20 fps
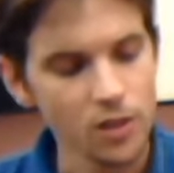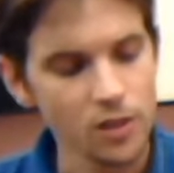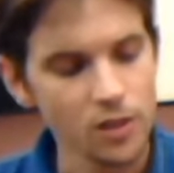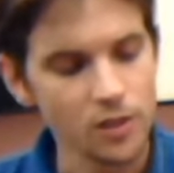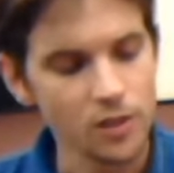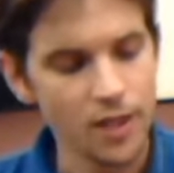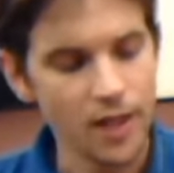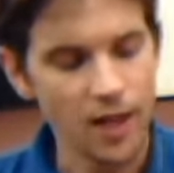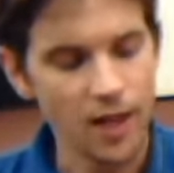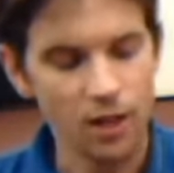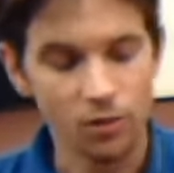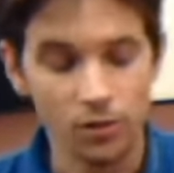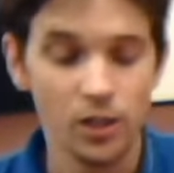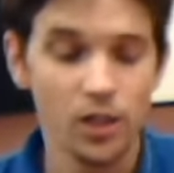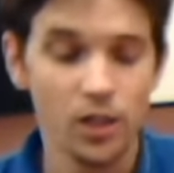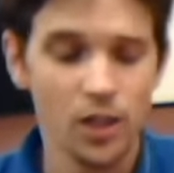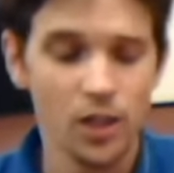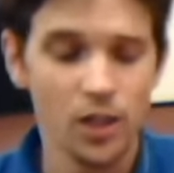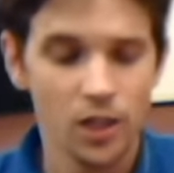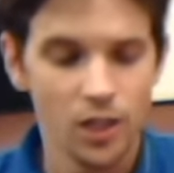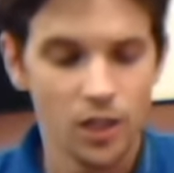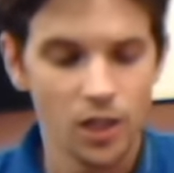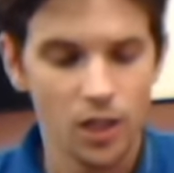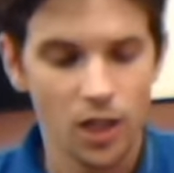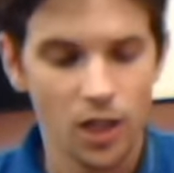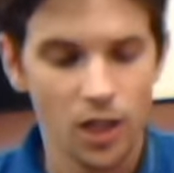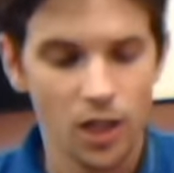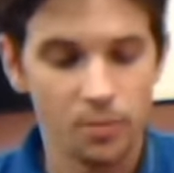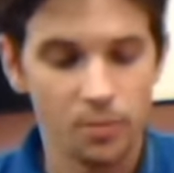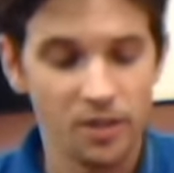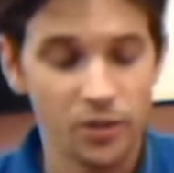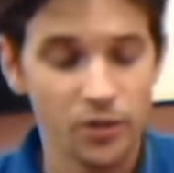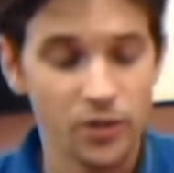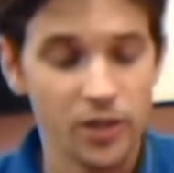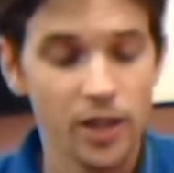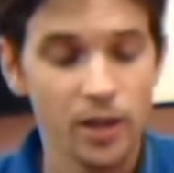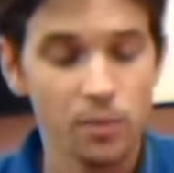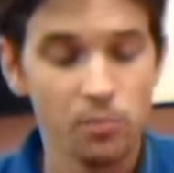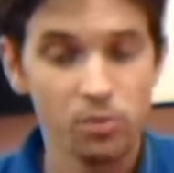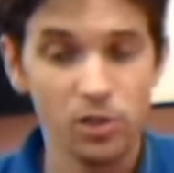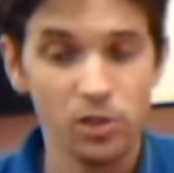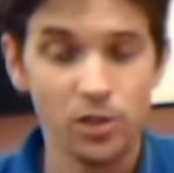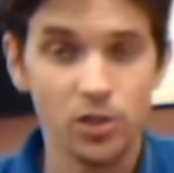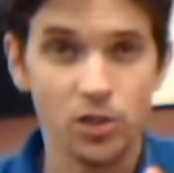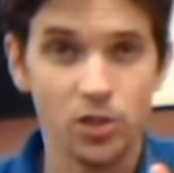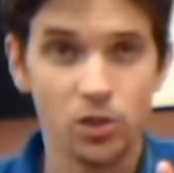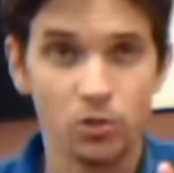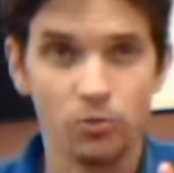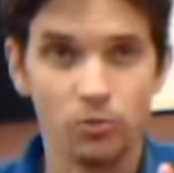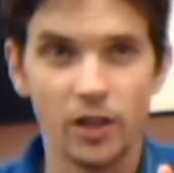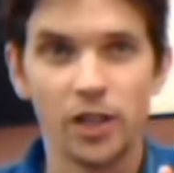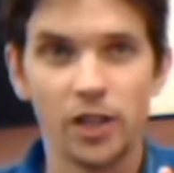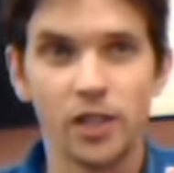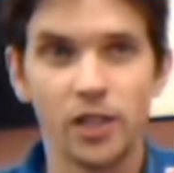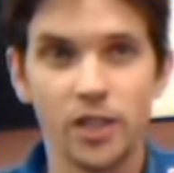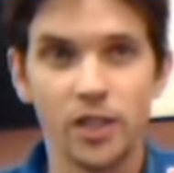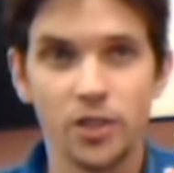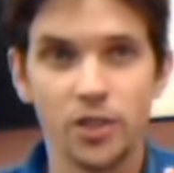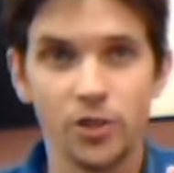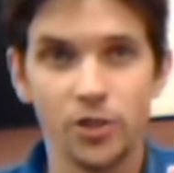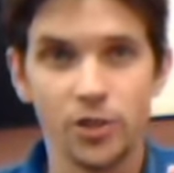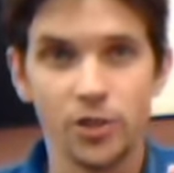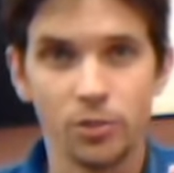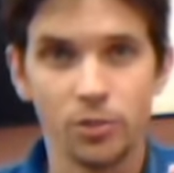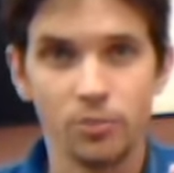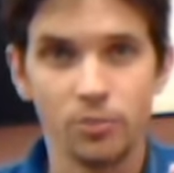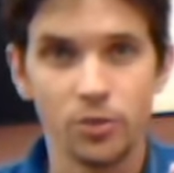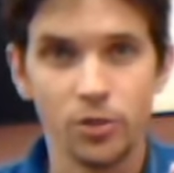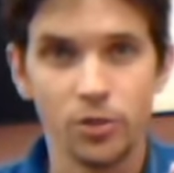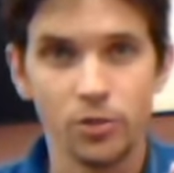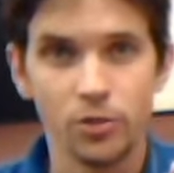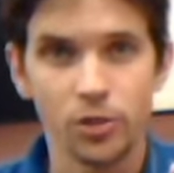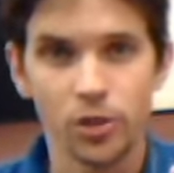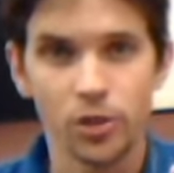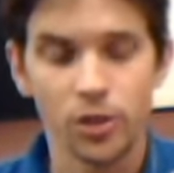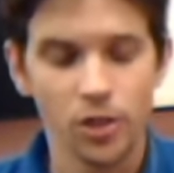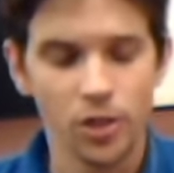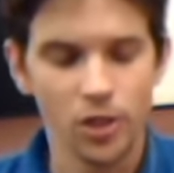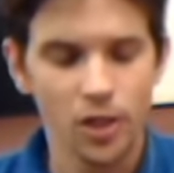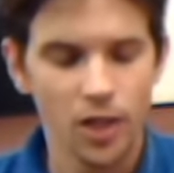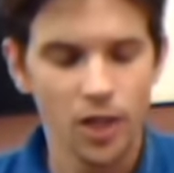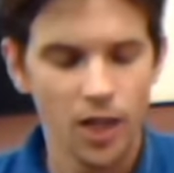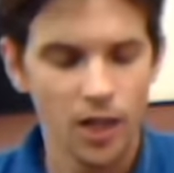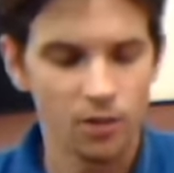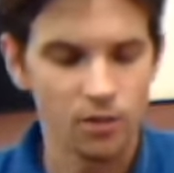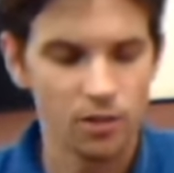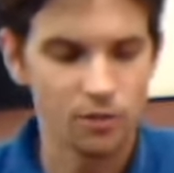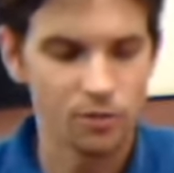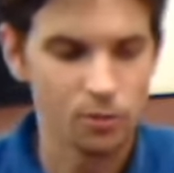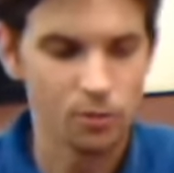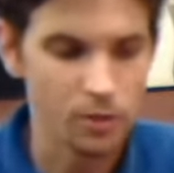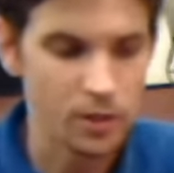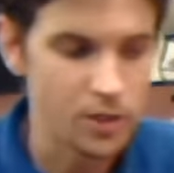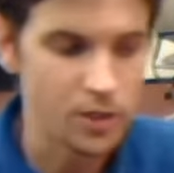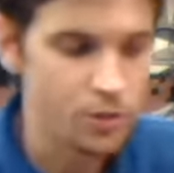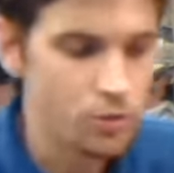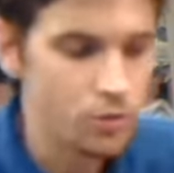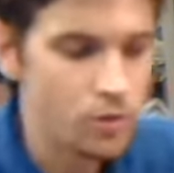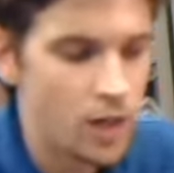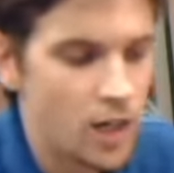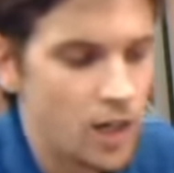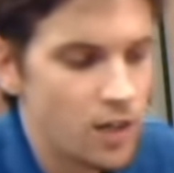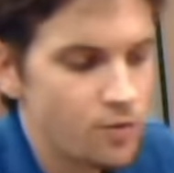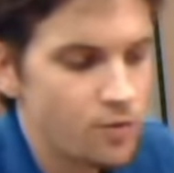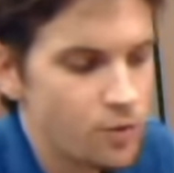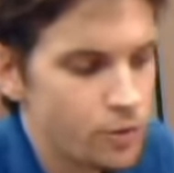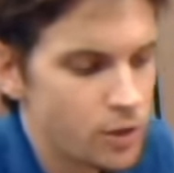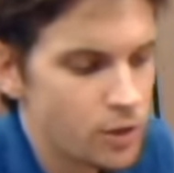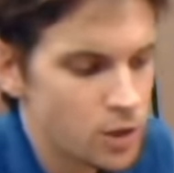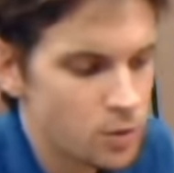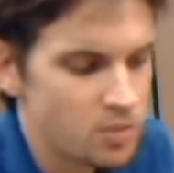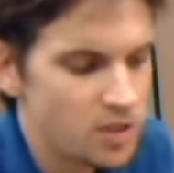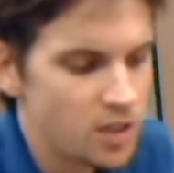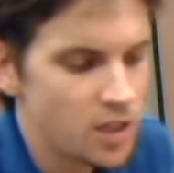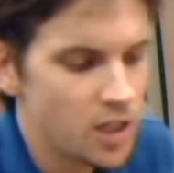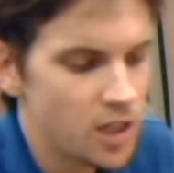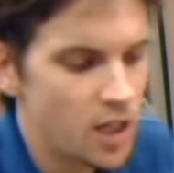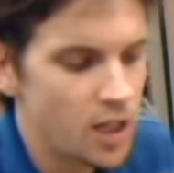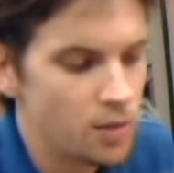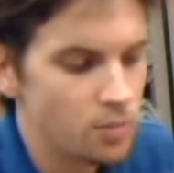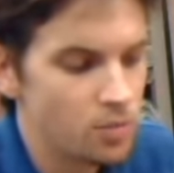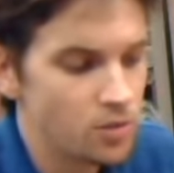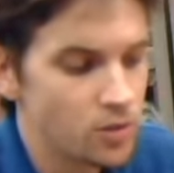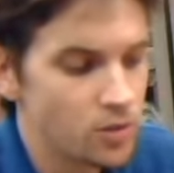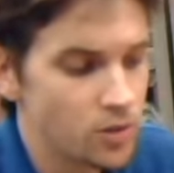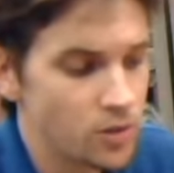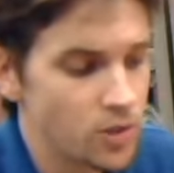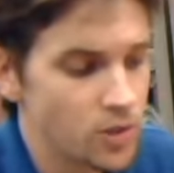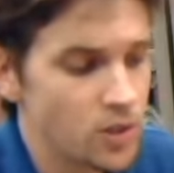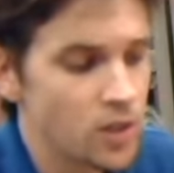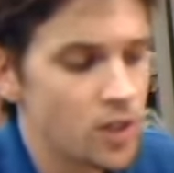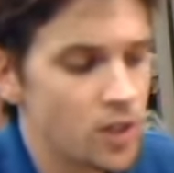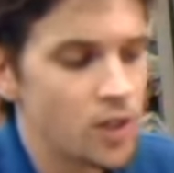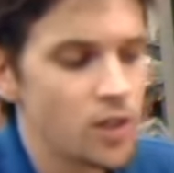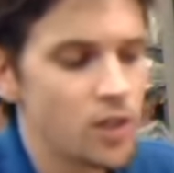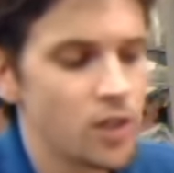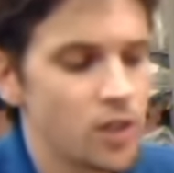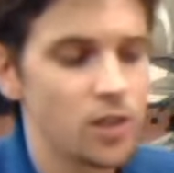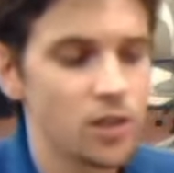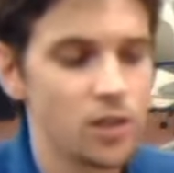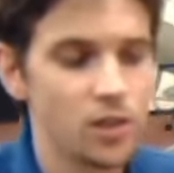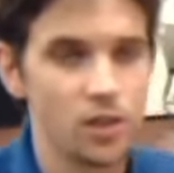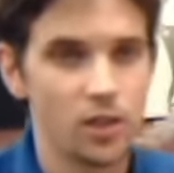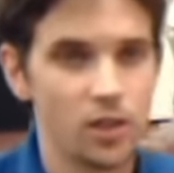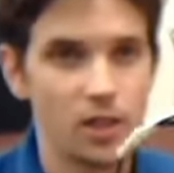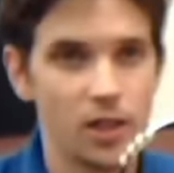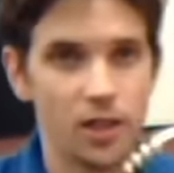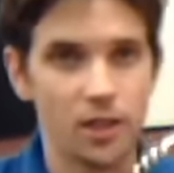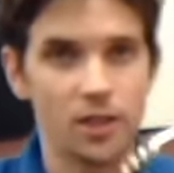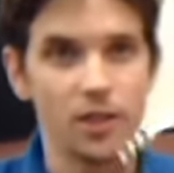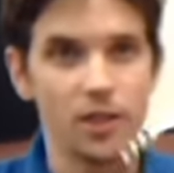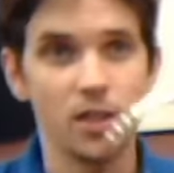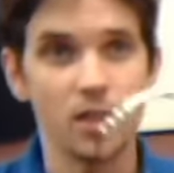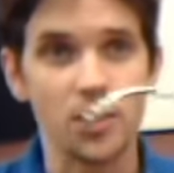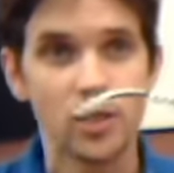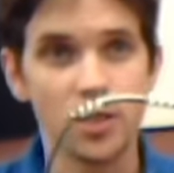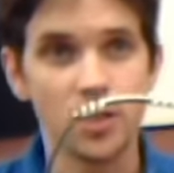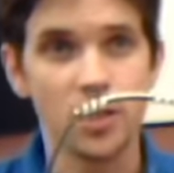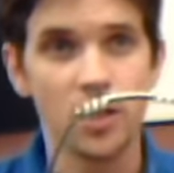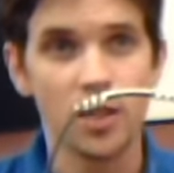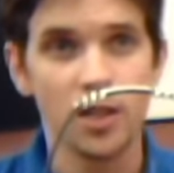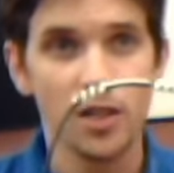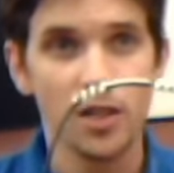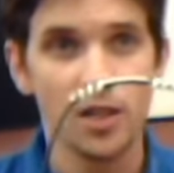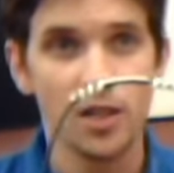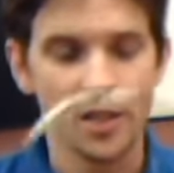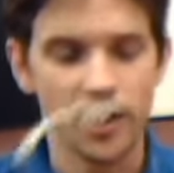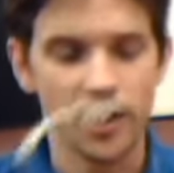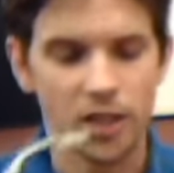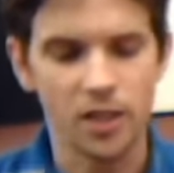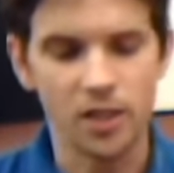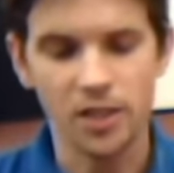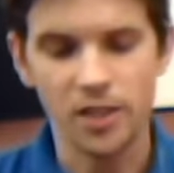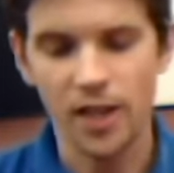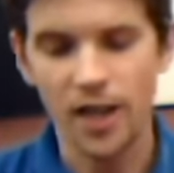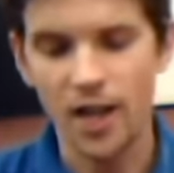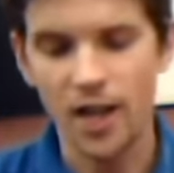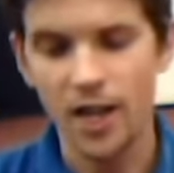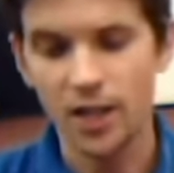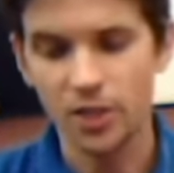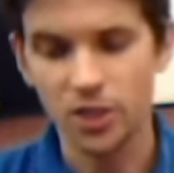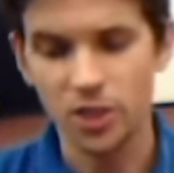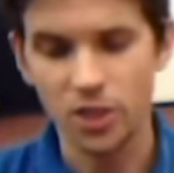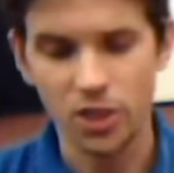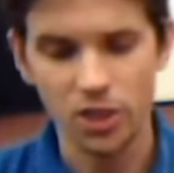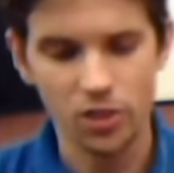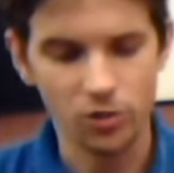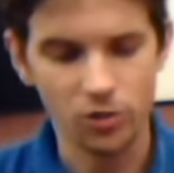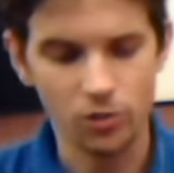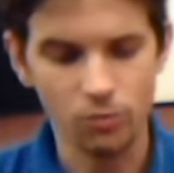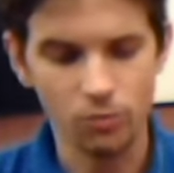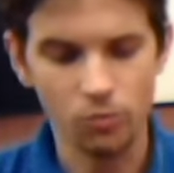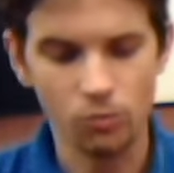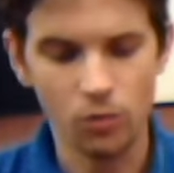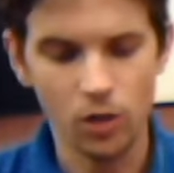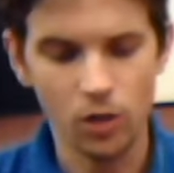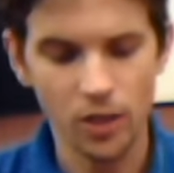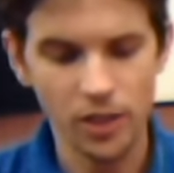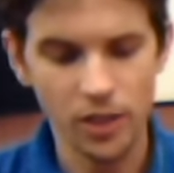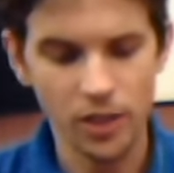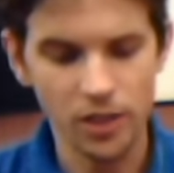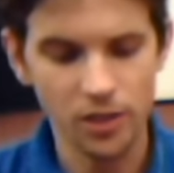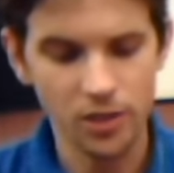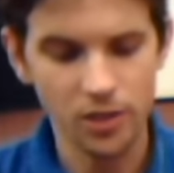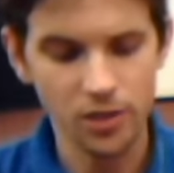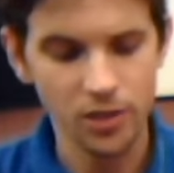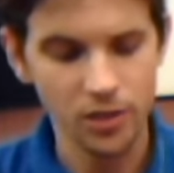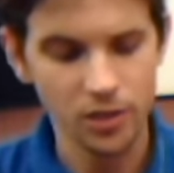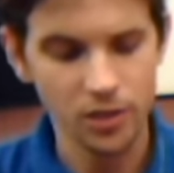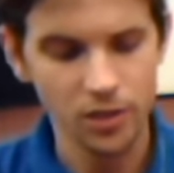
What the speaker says: Now, you can't put this directly into your computer. However, we do have USB cables like this that can attach to one end